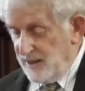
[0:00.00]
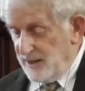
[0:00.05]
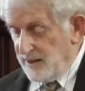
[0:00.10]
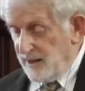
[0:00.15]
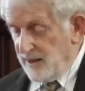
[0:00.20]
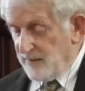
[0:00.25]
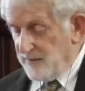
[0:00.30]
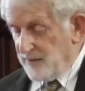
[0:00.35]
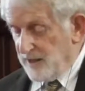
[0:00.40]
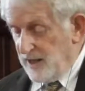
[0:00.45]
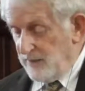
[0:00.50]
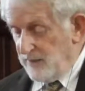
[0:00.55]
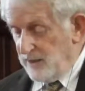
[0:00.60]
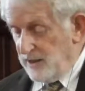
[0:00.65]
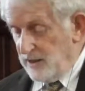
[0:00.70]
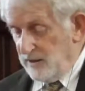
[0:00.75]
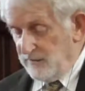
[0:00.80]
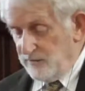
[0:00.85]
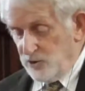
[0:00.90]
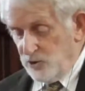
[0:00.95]
like the
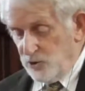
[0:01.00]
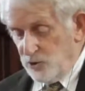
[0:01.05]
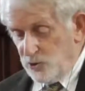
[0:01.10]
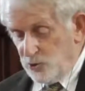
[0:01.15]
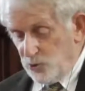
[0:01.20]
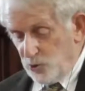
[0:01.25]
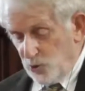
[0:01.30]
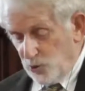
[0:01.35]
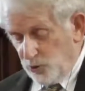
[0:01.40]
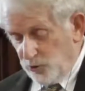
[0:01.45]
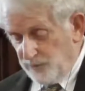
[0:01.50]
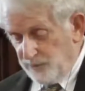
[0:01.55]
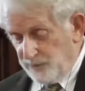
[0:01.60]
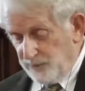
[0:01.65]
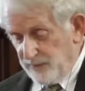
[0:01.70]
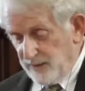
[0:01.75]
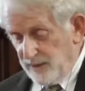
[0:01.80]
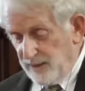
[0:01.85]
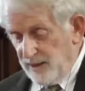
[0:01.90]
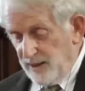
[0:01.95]
coming of a new dawn,
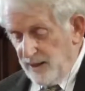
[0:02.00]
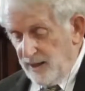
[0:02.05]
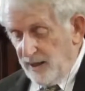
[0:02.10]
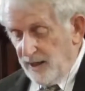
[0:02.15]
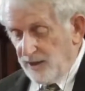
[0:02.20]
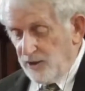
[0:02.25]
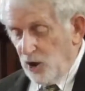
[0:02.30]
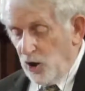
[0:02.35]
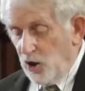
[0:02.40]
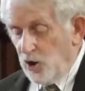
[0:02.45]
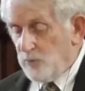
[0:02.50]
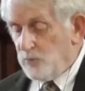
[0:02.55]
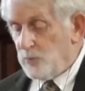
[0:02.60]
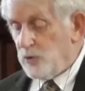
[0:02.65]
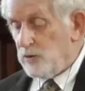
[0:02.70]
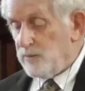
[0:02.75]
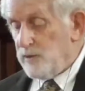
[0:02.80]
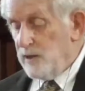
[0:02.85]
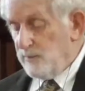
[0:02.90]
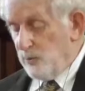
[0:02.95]
and hope
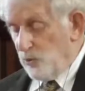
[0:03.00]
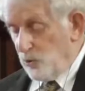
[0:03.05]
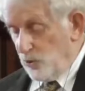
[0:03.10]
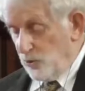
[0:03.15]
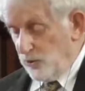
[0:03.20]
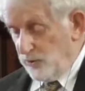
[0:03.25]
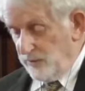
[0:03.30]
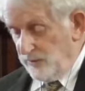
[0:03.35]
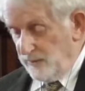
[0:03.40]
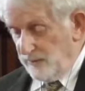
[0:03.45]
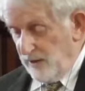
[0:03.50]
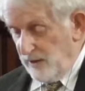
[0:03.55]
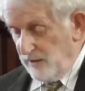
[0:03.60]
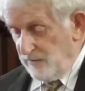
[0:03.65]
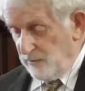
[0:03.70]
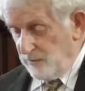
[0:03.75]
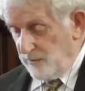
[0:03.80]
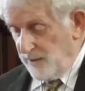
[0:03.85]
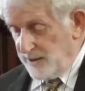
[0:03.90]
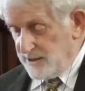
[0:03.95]
will be born
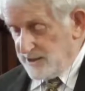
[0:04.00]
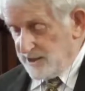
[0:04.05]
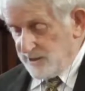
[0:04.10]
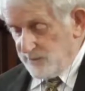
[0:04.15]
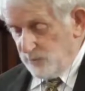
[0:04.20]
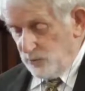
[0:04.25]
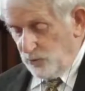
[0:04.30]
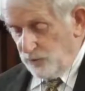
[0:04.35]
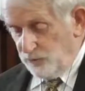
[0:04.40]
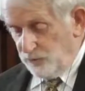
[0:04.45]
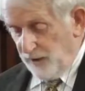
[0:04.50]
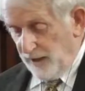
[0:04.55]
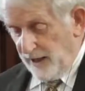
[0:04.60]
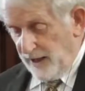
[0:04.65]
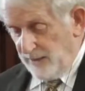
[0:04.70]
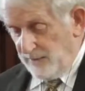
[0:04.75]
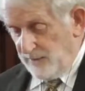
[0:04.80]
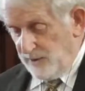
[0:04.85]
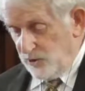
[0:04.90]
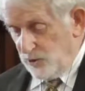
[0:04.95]
from that small
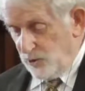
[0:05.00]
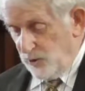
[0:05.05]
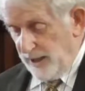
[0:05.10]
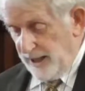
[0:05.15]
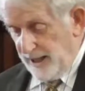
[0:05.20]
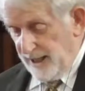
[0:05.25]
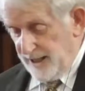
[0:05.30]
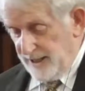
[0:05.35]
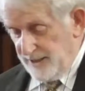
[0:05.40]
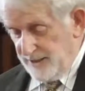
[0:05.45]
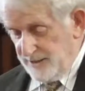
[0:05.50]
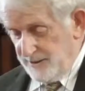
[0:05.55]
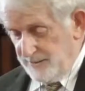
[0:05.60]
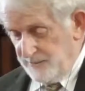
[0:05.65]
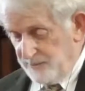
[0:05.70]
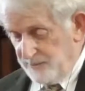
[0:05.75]
flame in your hand.